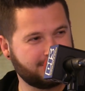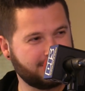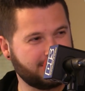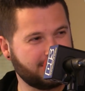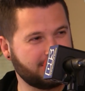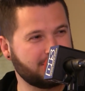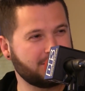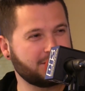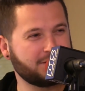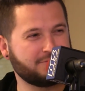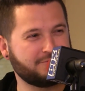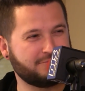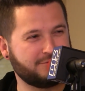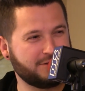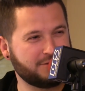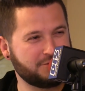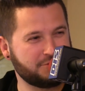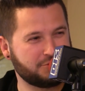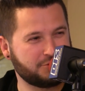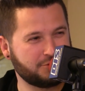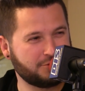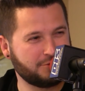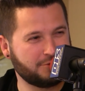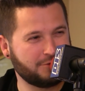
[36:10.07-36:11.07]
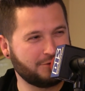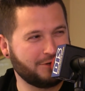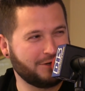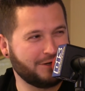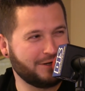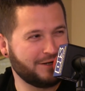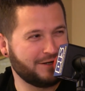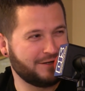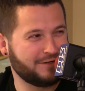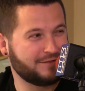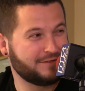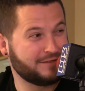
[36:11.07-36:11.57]
Like
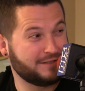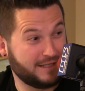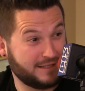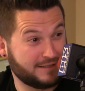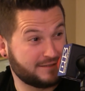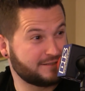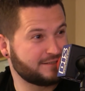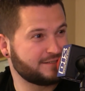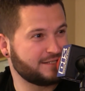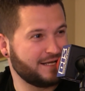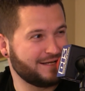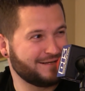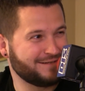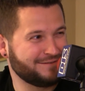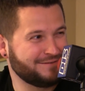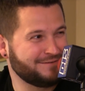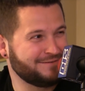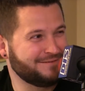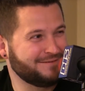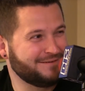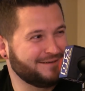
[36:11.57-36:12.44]
Ventura. Yes, Satan?